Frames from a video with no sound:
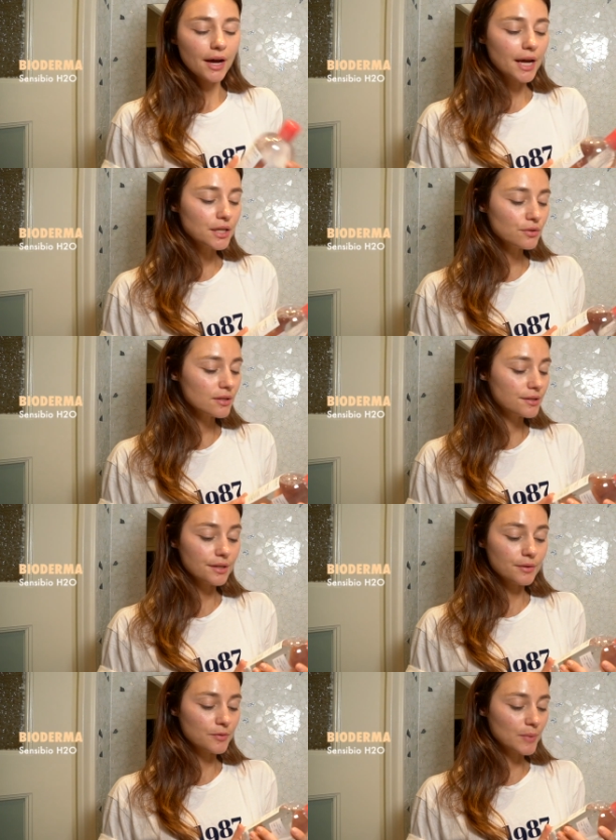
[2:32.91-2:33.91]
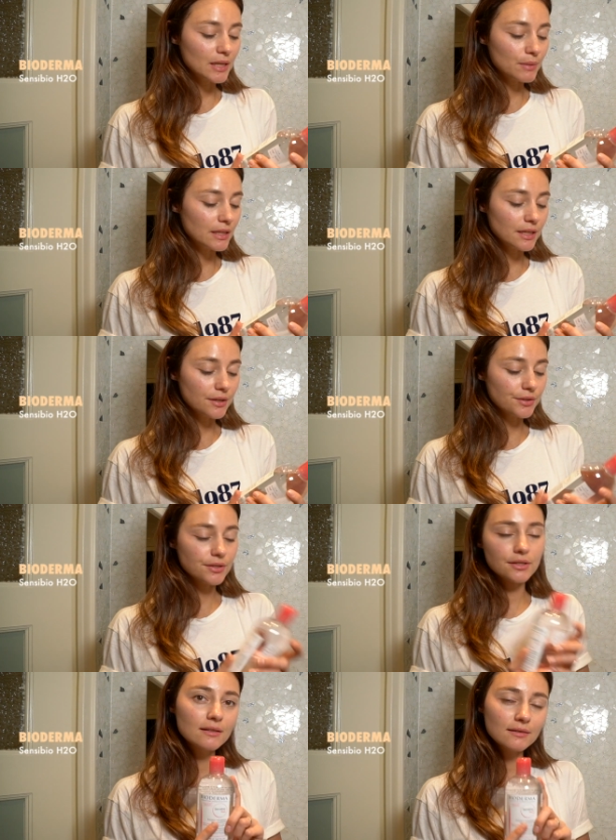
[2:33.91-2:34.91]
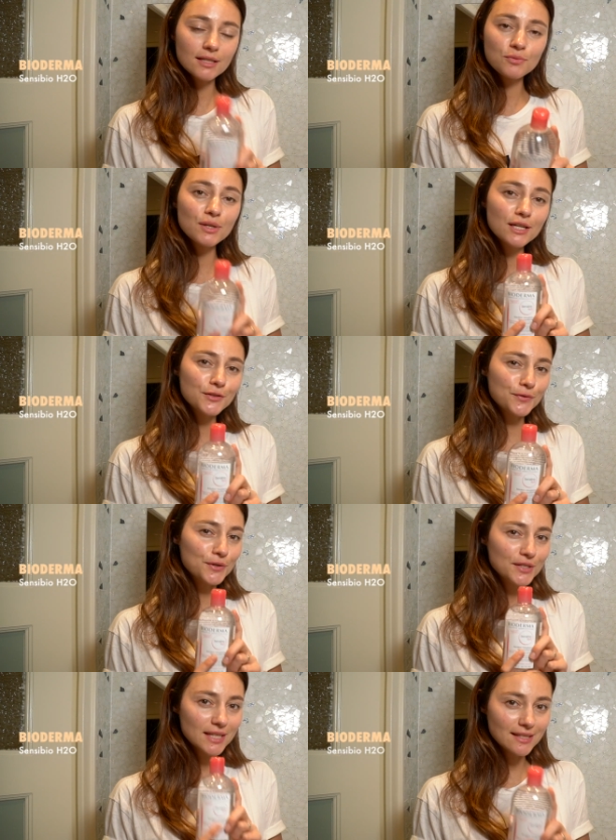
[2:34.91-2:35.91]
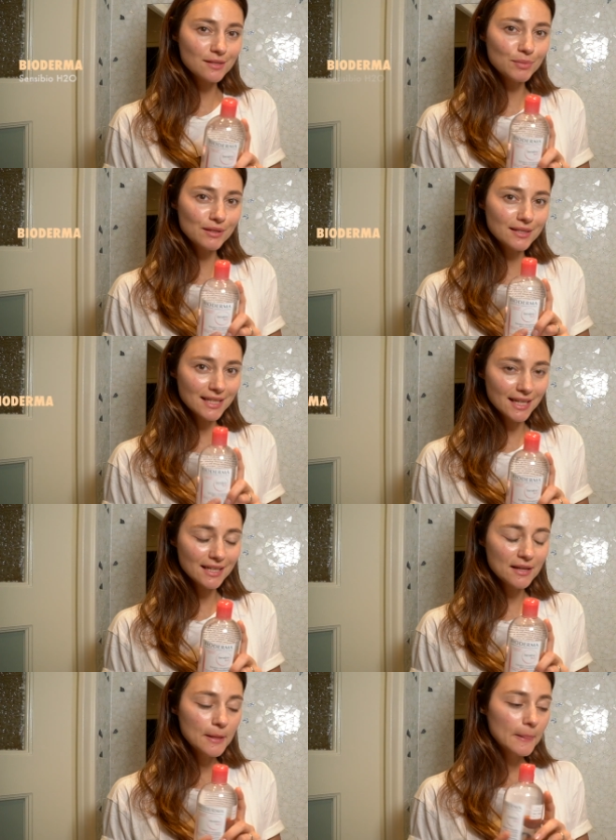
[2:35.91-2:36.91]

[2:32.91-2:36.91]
I use it since many years. This one is for sensible skin